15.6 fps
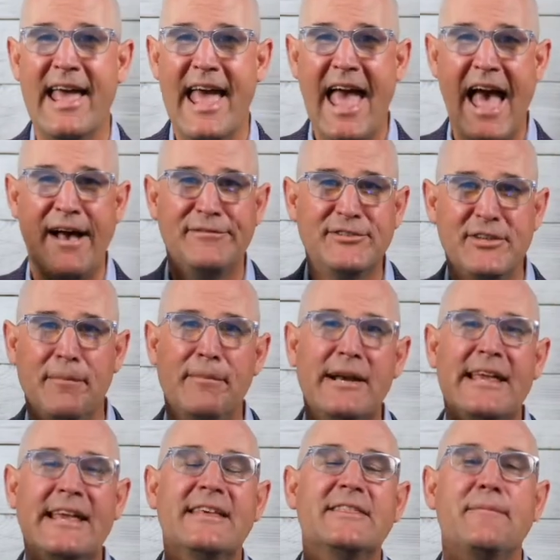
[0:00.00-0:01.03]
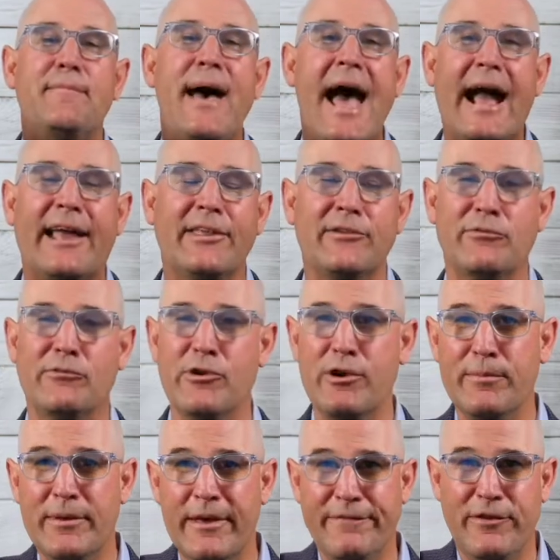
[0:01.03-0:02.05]
Have somebody in the back of the
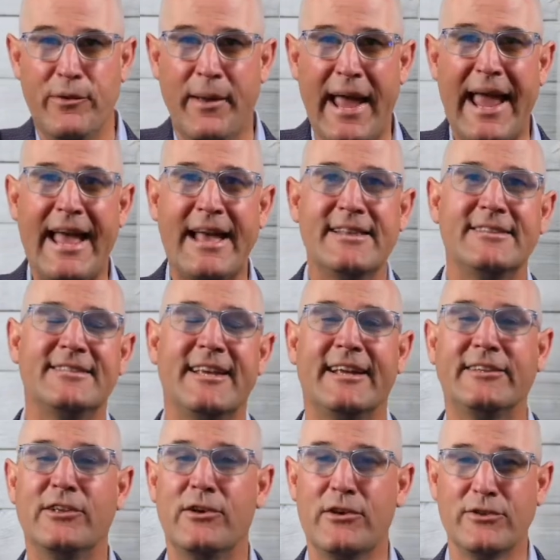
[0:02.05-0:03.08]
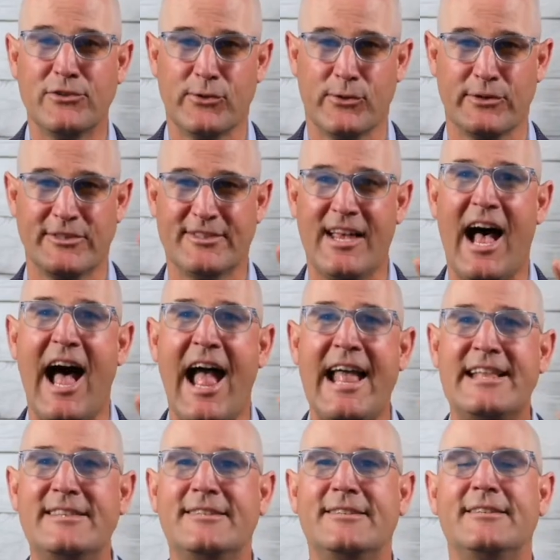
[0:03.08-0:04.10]
room give you hand signals or
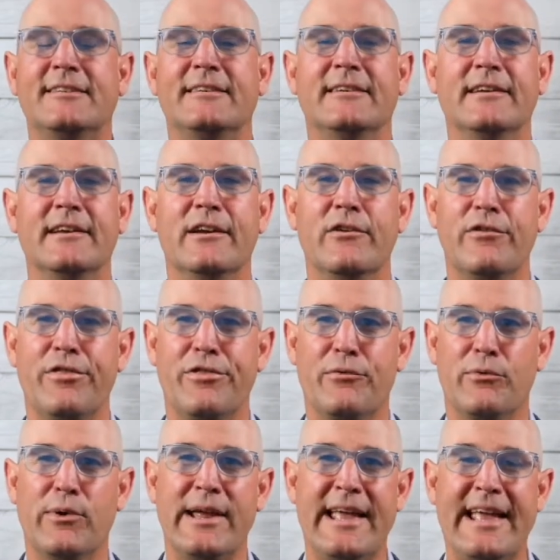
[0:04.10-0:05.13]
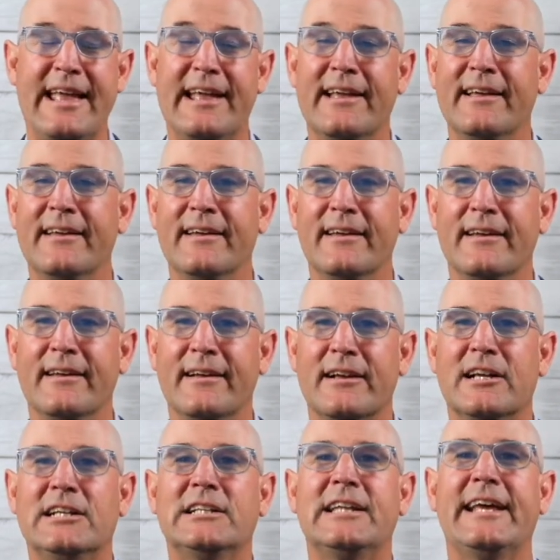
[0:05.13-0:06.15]
signs. 3,
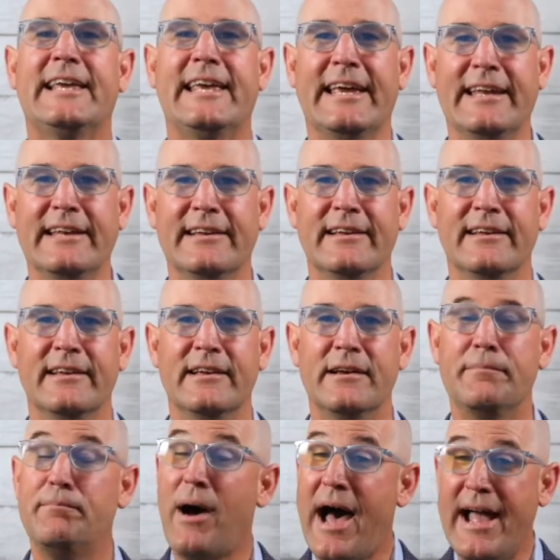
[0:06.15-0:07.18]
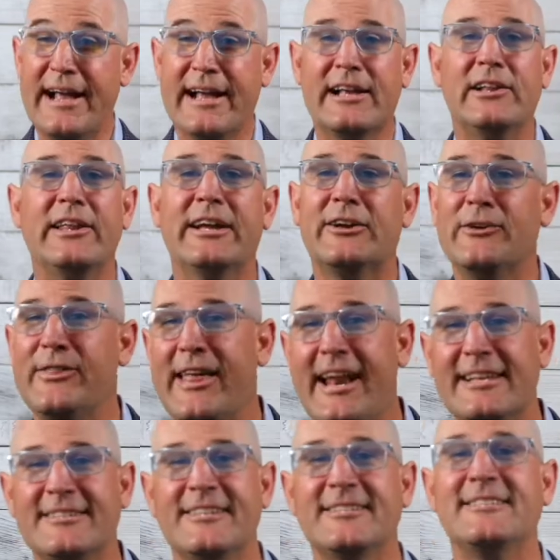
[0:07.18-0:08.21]
click it. Buy a clicker that
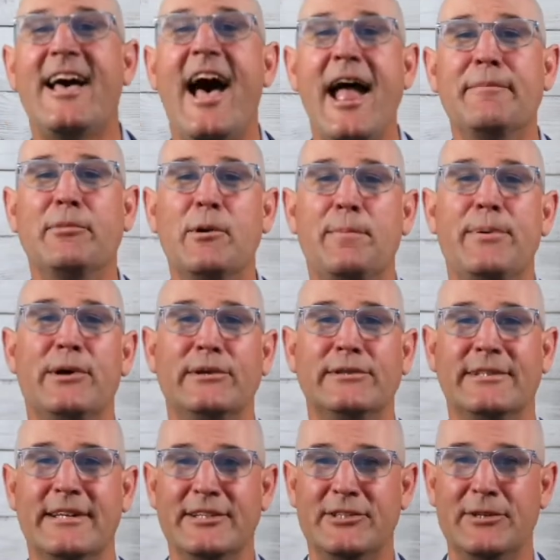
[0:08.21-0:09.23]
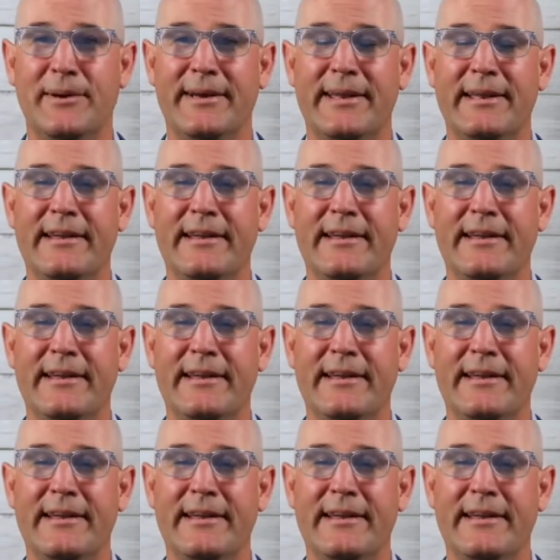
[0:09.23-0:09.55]
has a timer built into it.